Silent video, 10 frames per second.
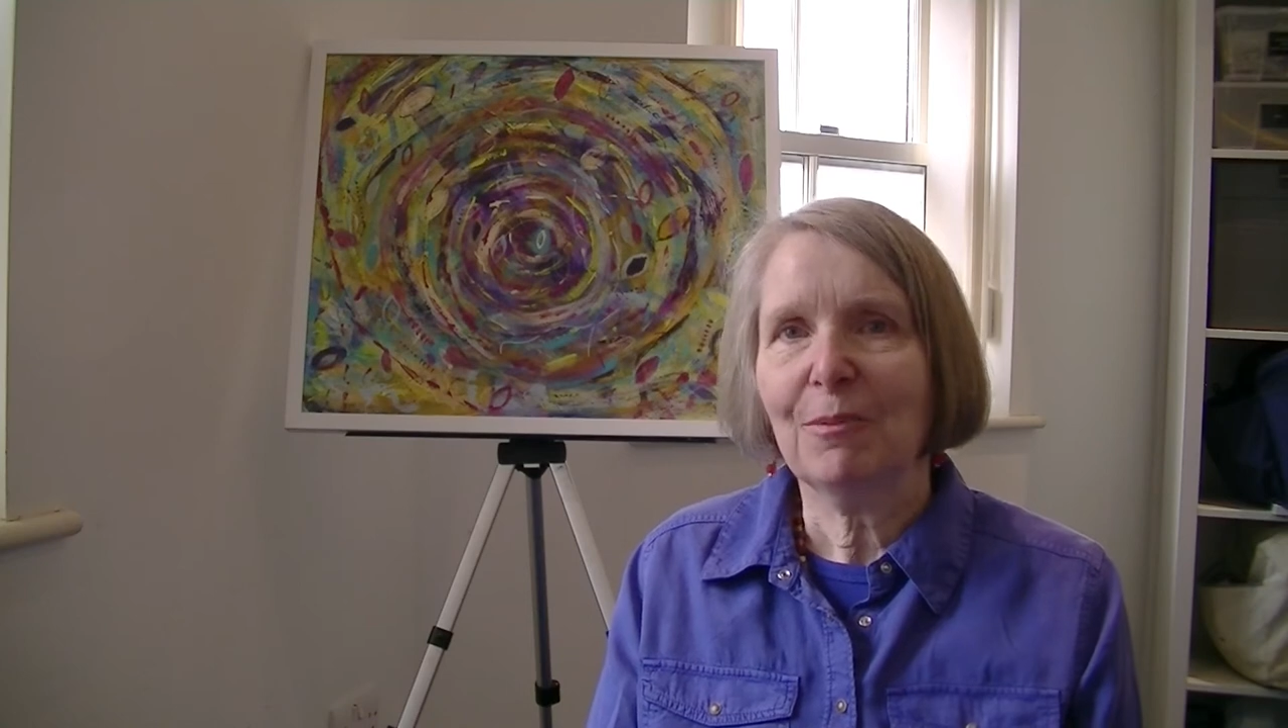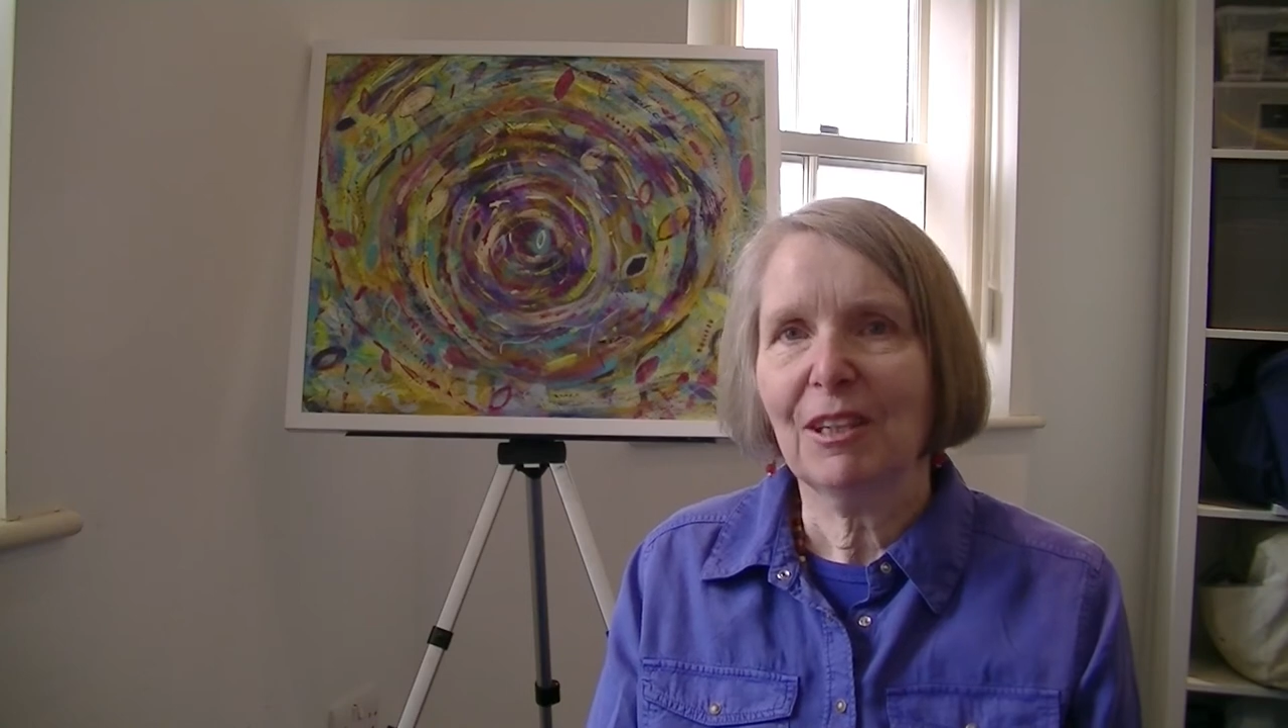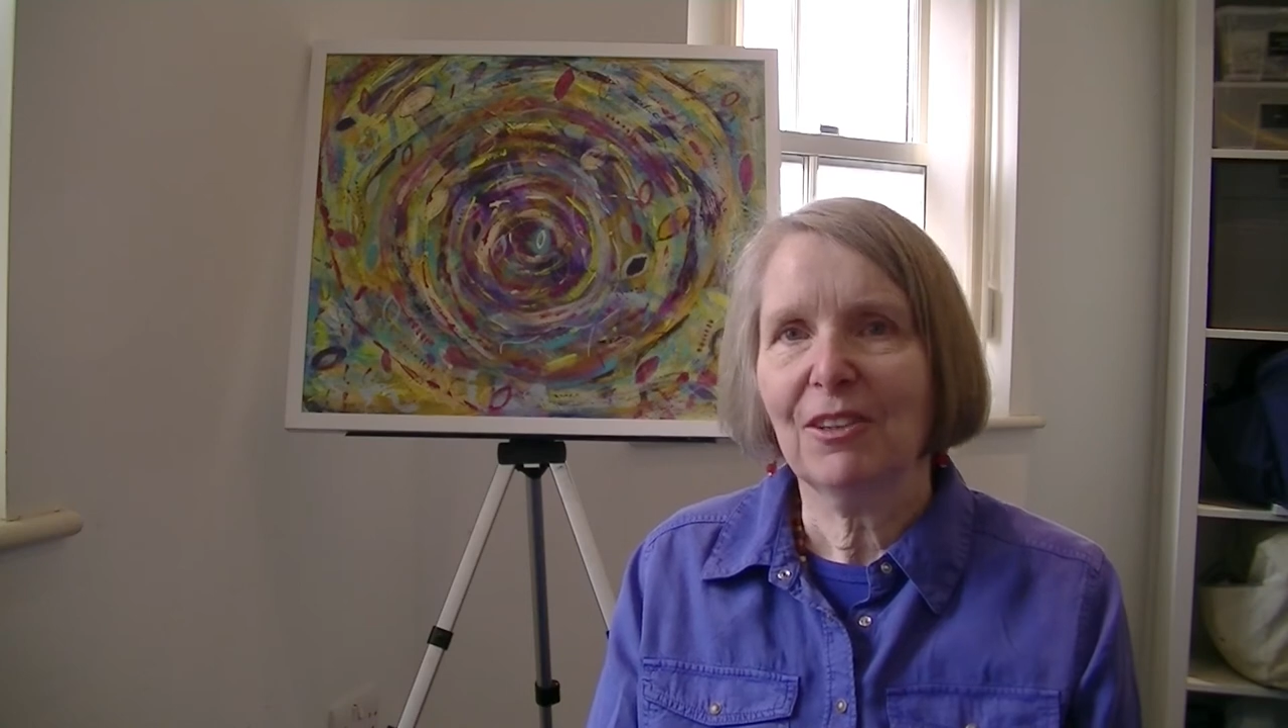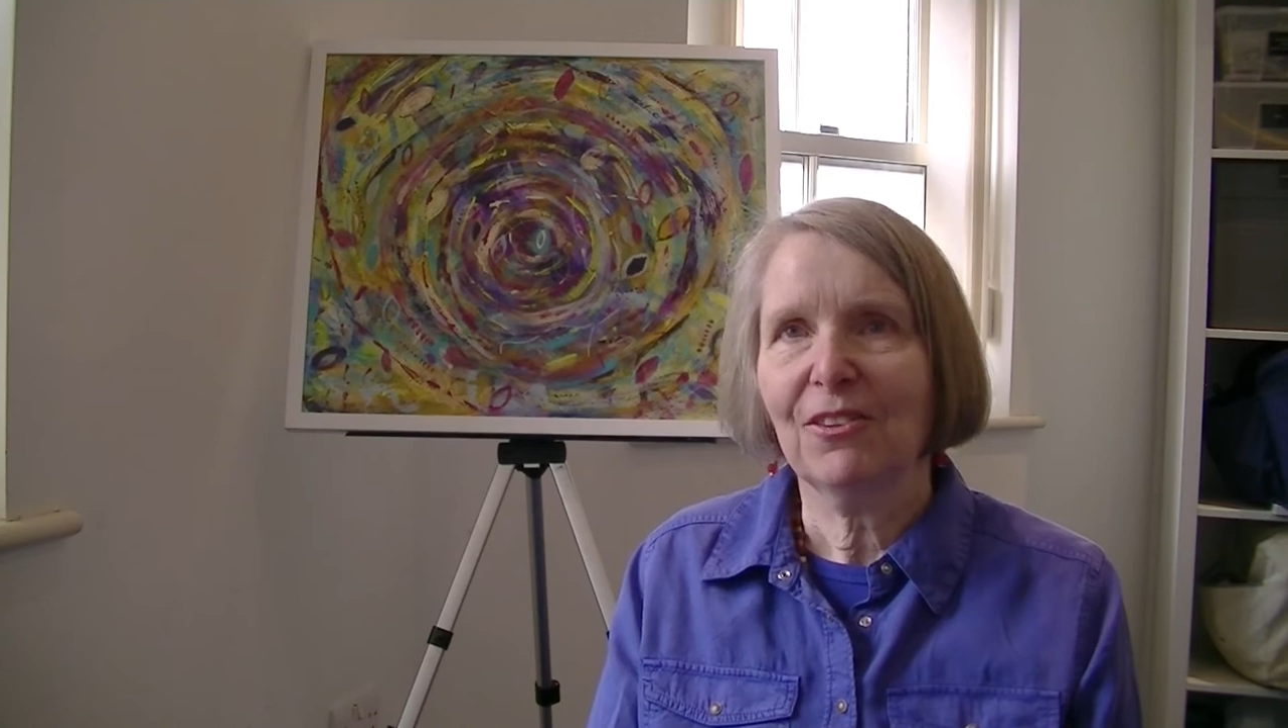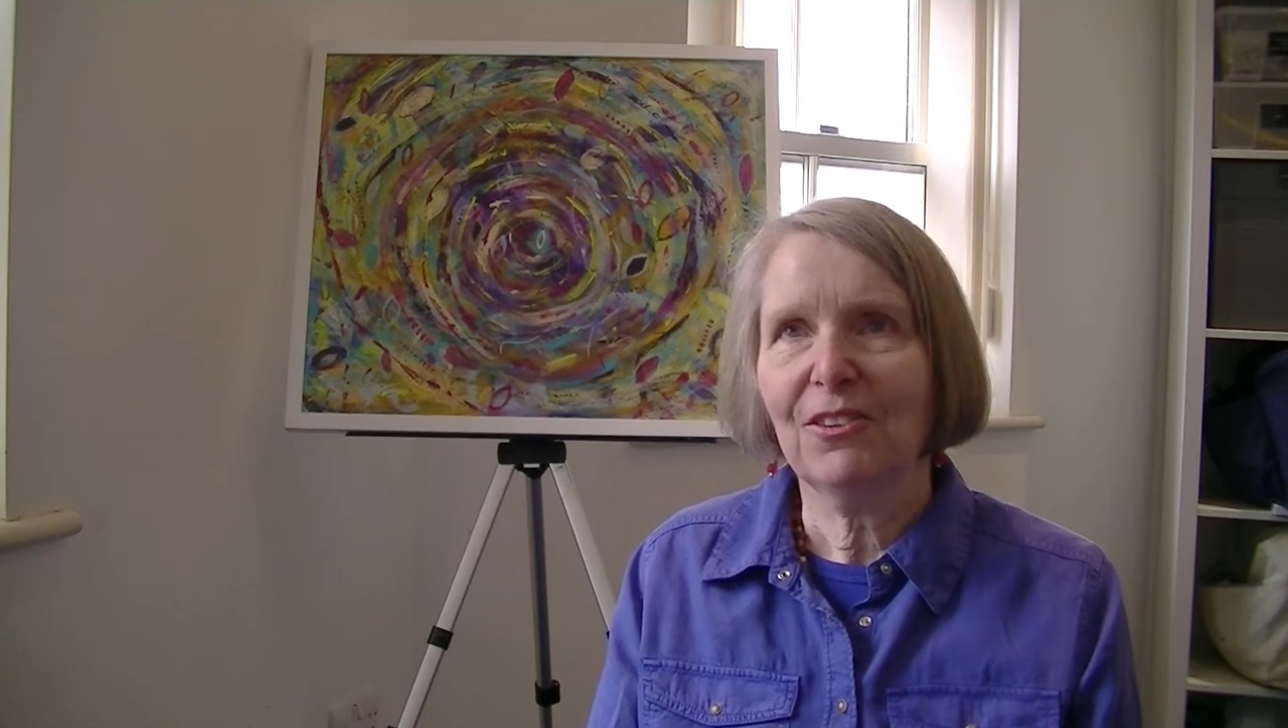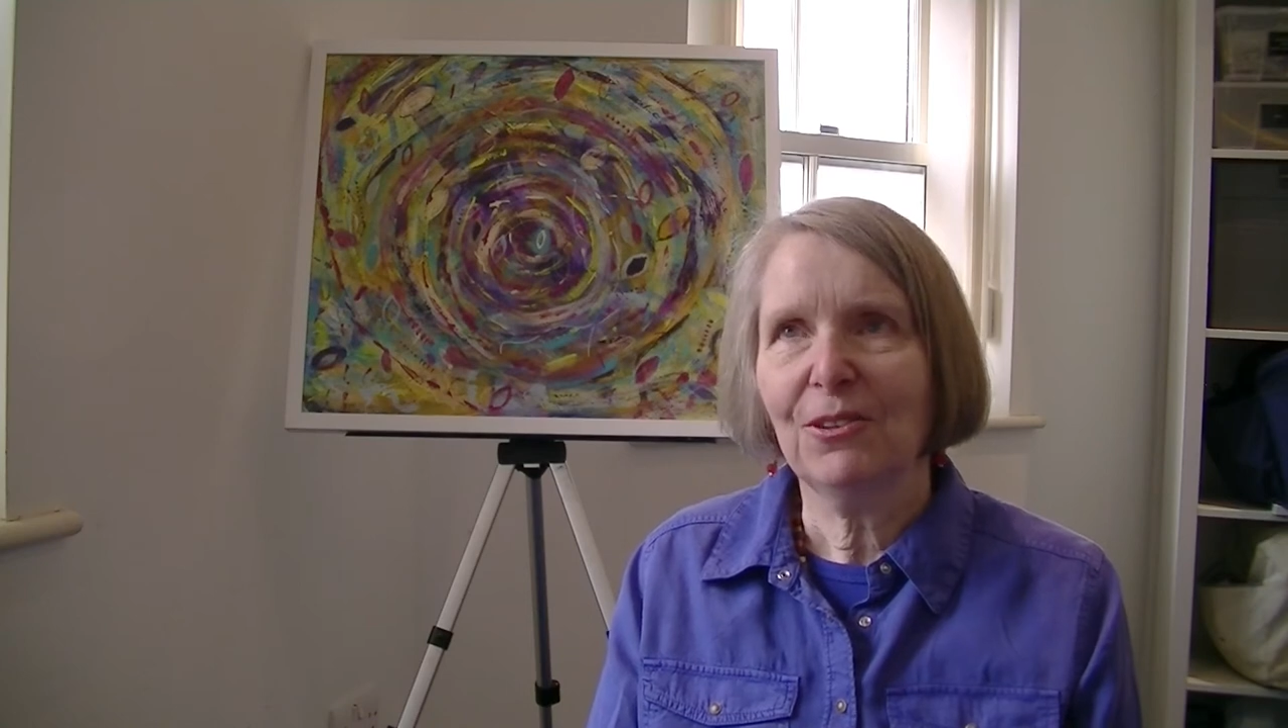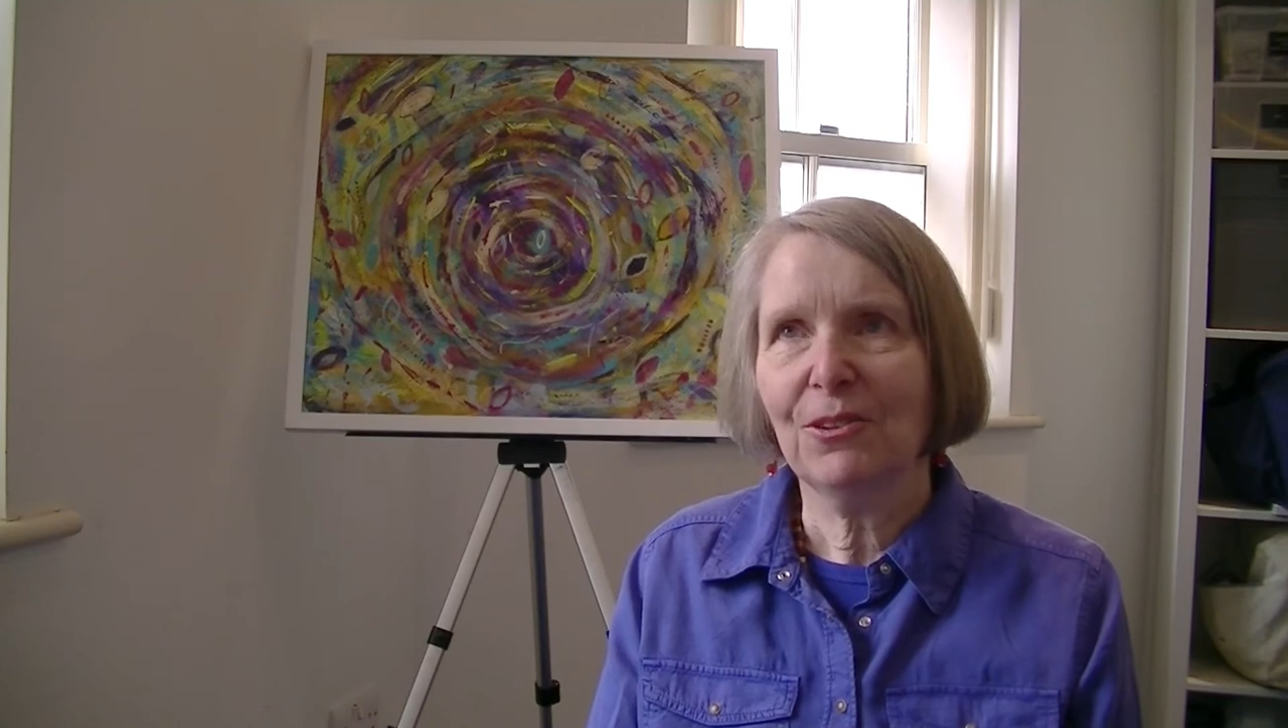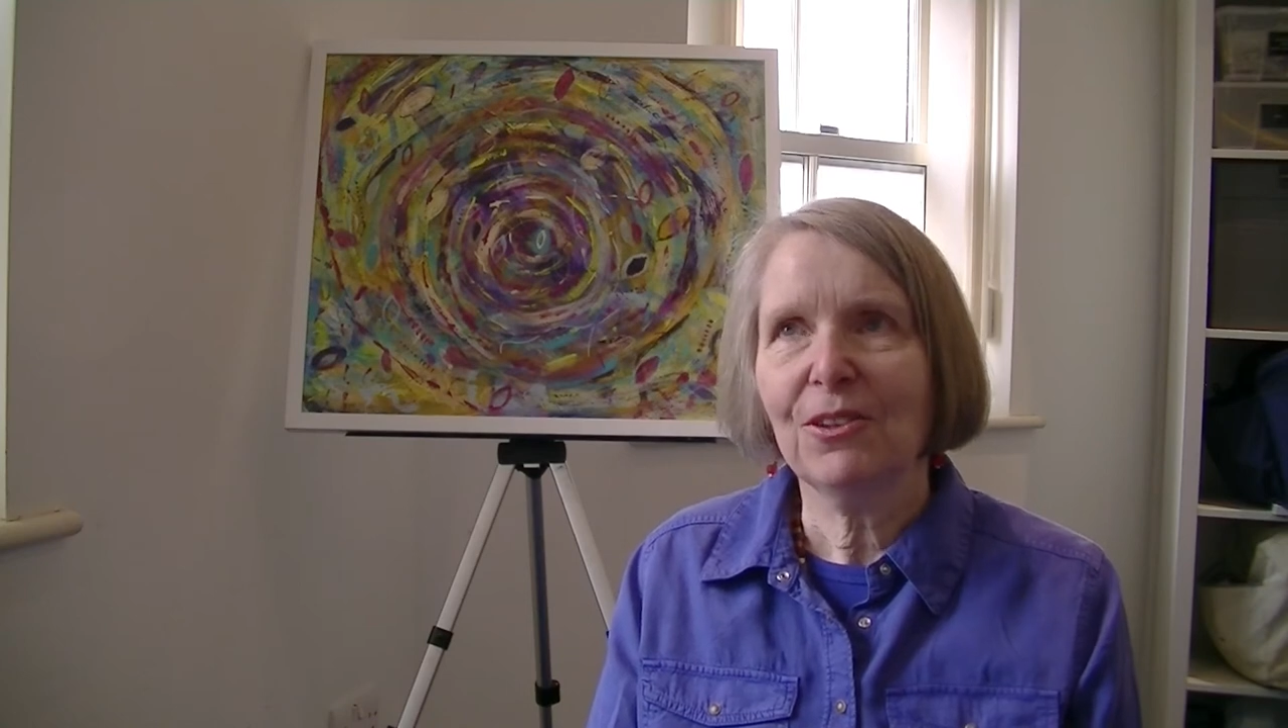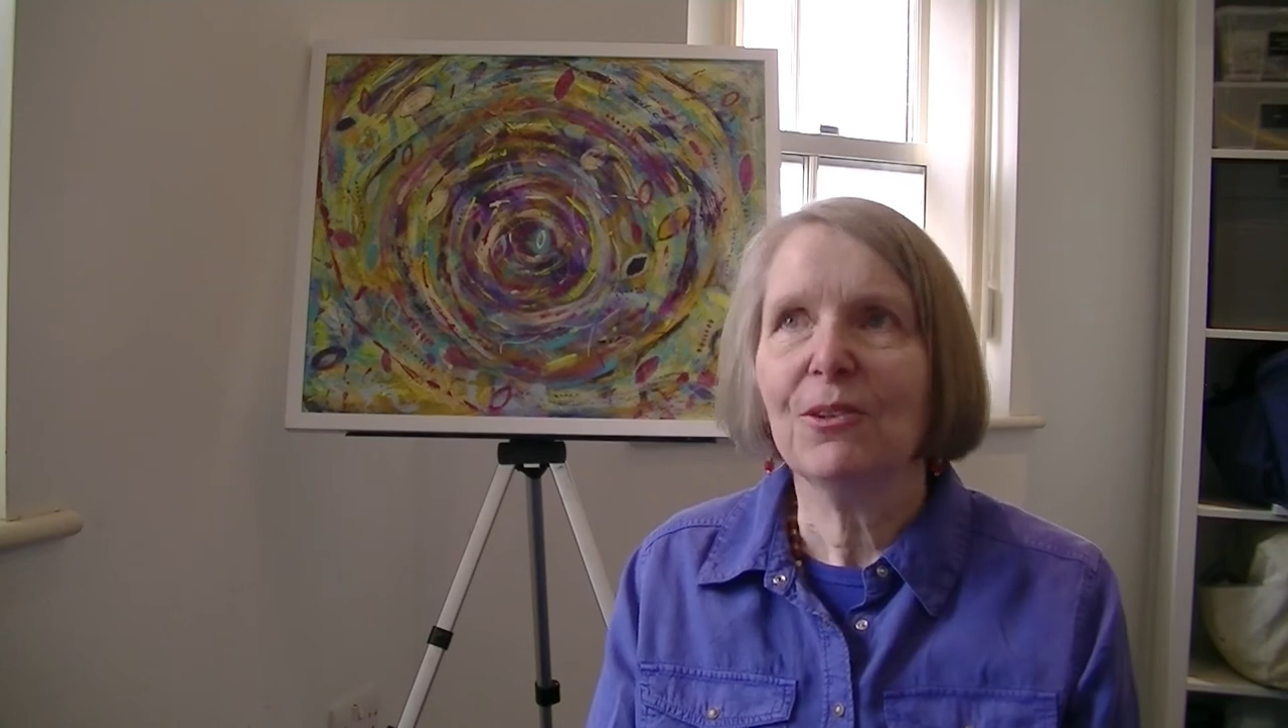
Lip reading: because North